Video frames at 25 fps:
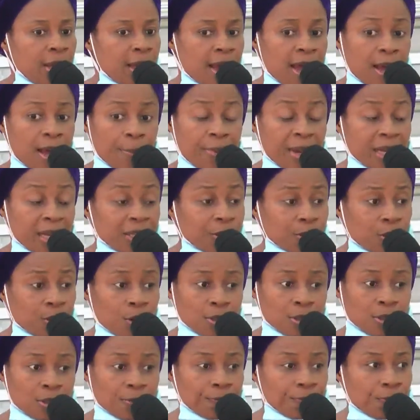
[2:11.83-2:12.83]
Her
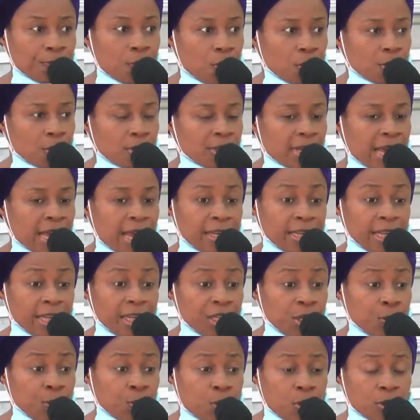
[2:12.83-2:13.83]
pastors fought, and
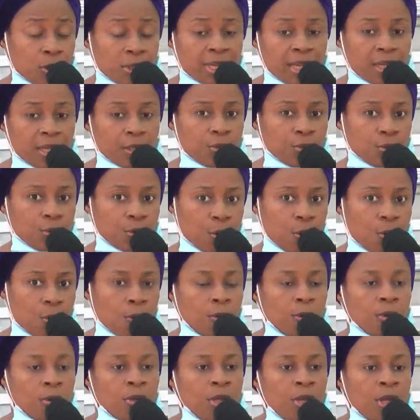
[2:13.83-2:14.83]
they didn't want her to
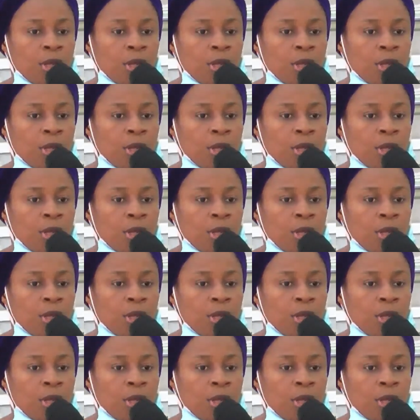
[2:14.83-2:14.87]
go.